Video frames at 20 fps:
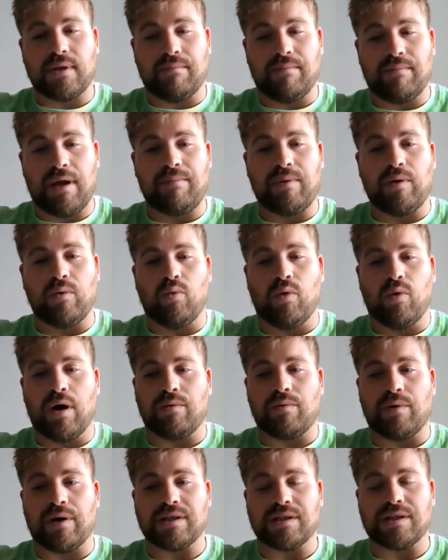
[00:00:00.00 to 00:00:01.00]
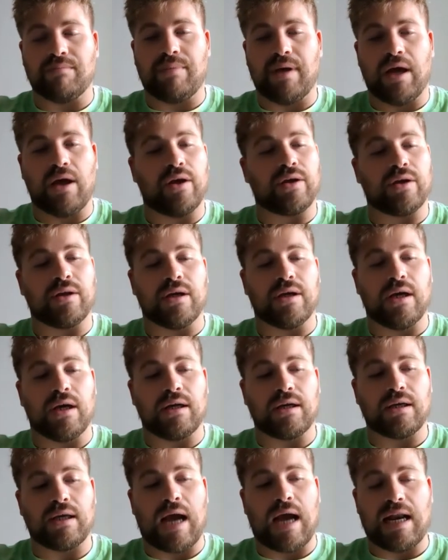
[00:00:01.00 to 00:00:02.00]
Maybe one rings a bell,
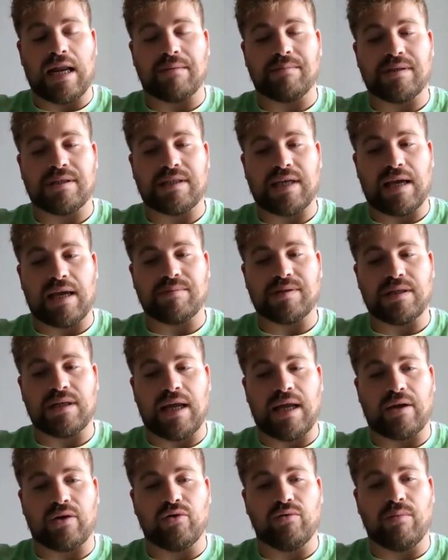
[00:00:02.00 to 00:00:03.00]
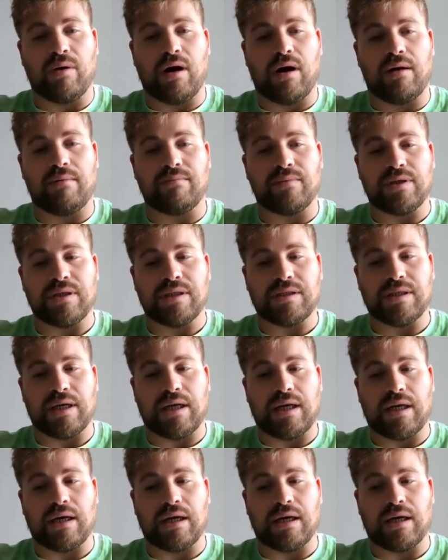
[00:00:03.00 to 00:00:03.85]
a guy named Samson Ekubom. He's